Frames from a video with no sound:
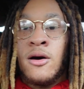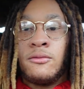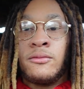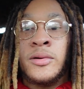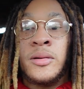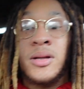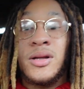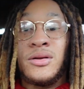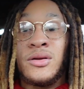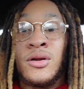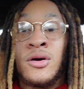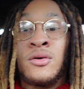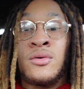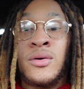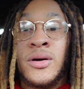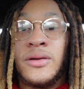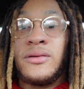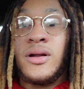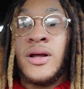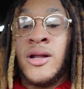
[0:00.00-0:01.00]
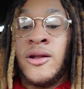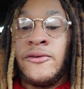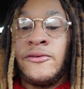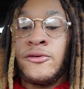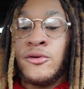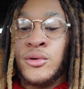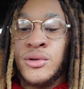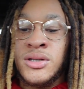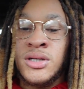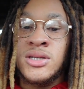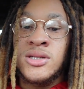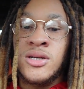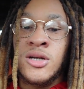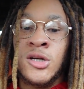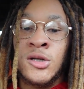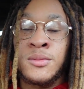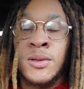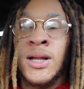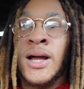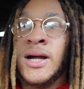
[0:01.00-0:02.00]
really knowing any full
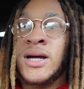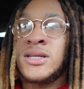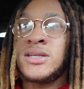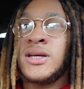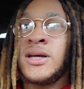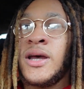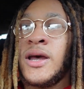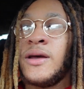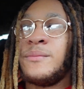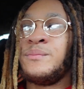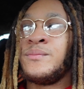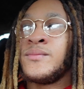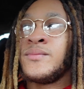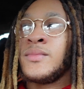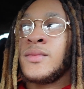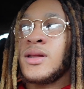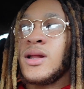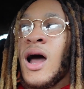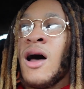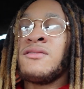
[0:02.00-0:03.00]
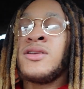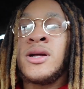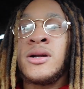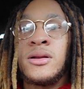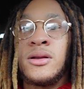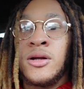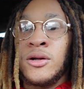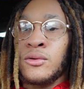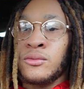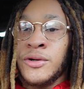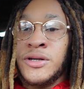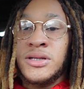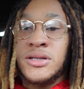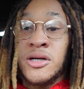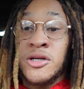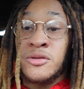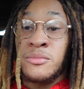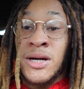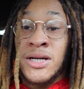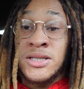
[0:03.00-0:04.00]
details. But like I said, I've done a little
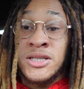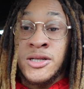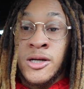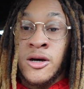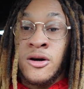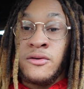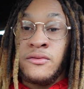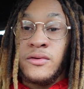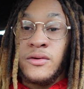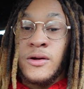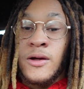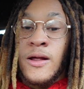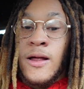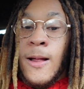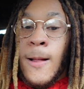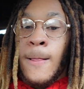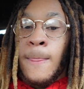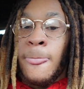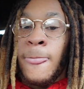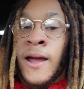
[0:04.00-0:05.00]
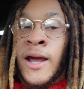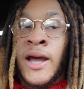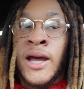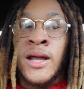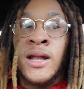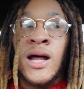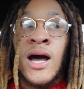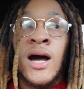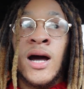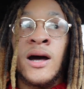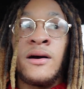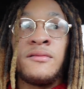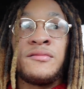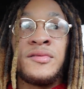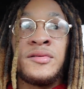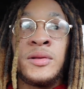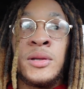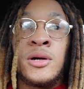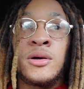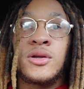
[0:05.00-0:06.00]
research myself, and I've
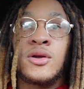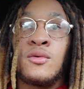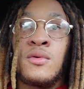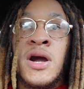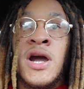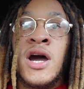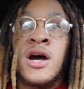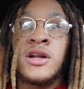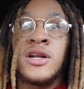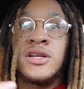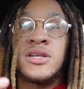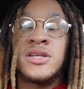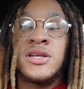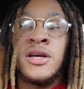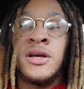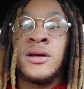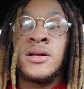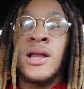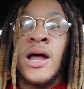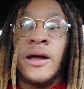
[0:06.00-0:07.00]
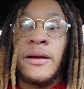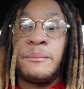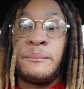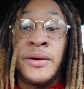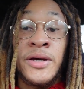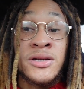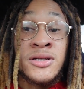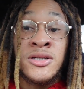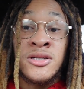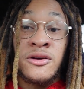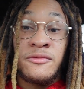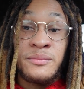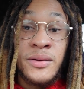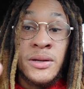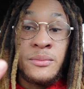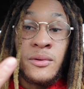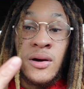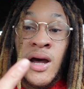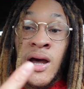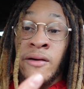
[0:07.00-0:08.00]
looked around and seen like pictures of
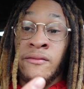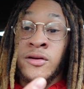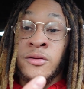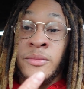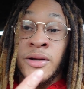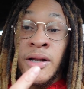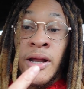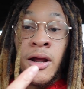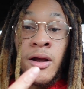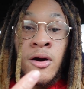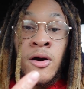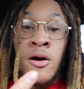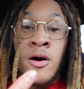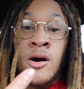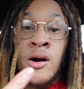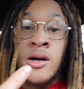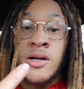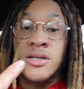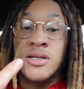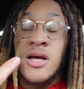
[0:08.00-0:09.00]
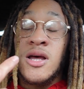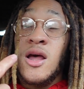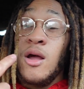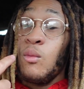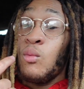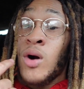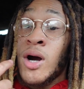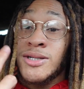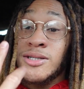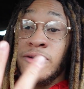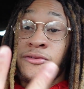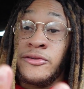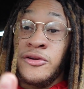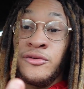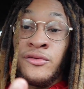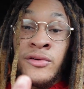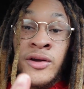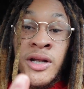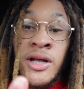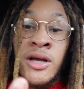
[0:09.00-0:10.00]
people having them in their cars, watched a
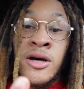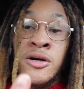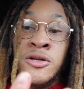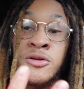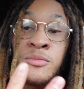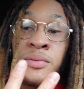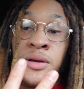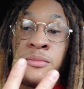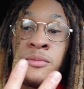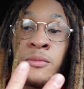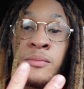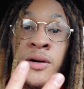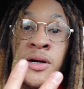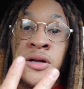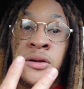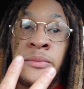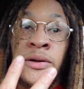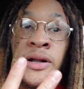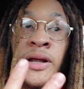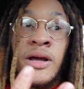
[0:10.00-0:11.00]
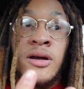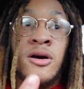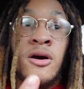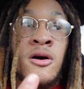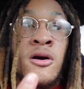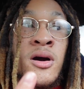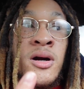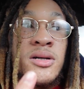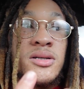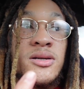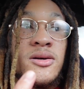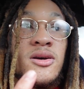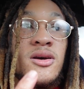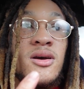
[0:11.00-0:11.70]
few videos of people putting them in their cars,